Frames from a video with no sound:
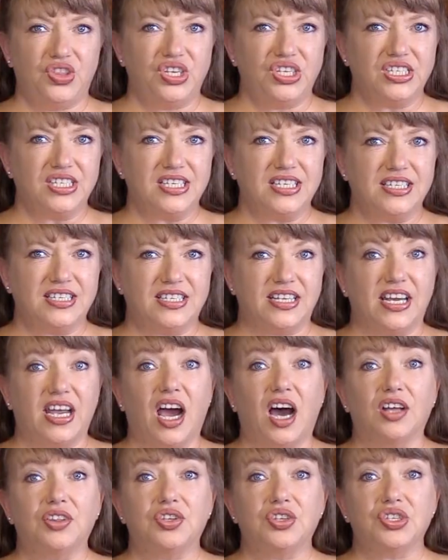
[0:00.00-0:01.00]
This is the
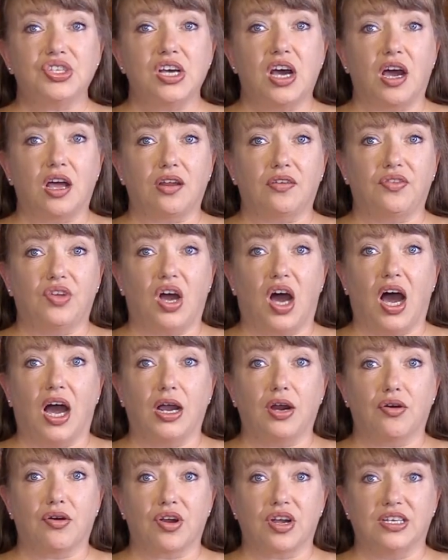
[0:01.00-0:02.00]
other side of the
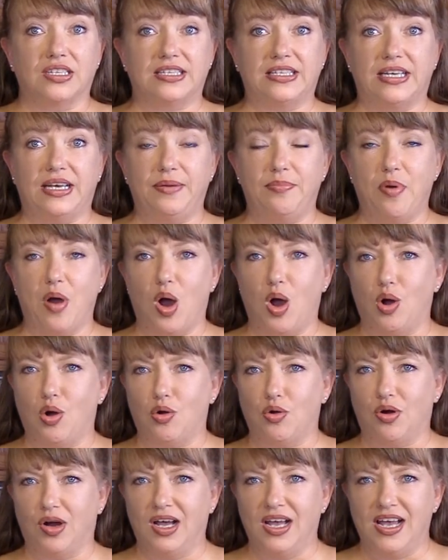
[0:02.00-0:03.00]
iron
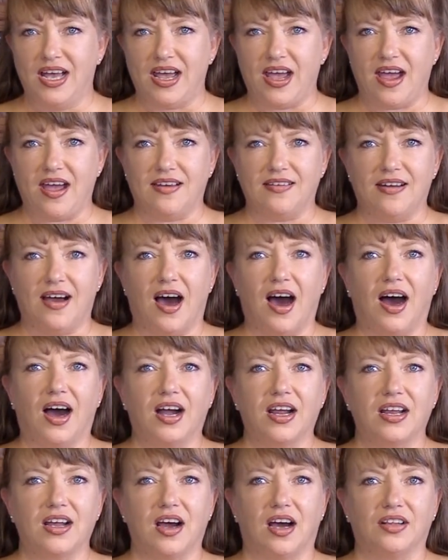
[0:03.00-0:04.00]
gazebo and
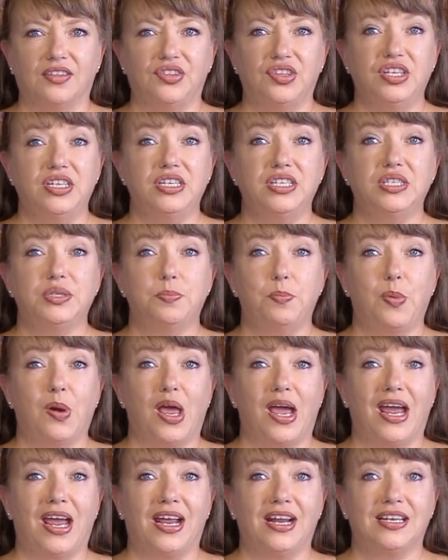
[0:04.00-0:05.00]
I got these
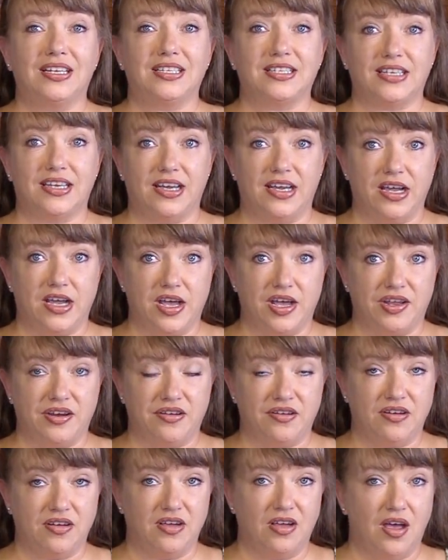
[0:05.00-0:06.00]
plants
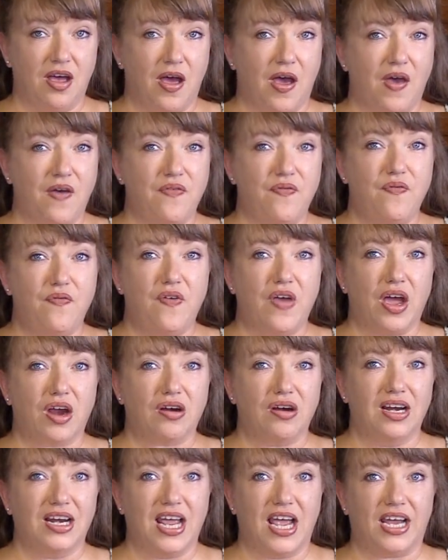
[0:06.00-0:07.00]
in
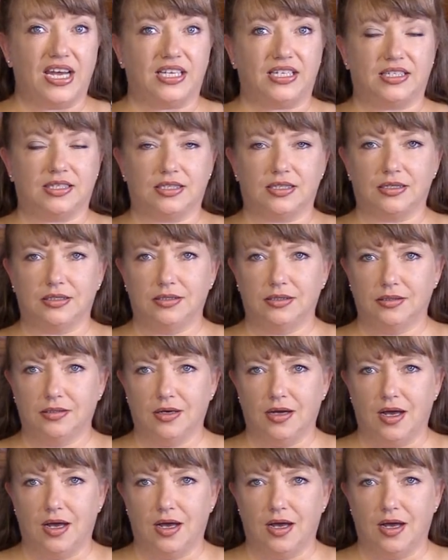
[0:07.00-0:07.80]
very late